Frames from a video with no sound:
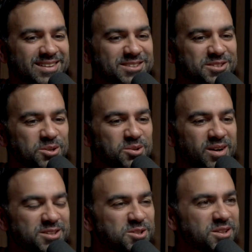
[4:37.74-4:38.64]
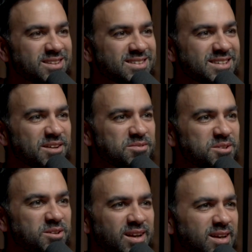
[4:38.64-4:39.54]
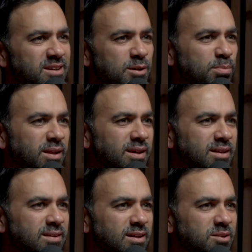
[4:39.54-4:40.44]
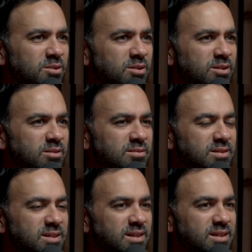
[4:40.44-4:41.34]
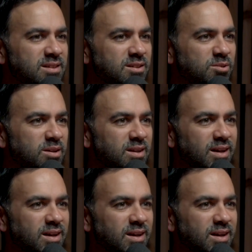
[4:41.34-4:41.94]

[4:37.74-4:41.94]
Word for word: So I took the seven or eight year plan, I don't yeah, know, to yeah. Mm-hmm. get a degree.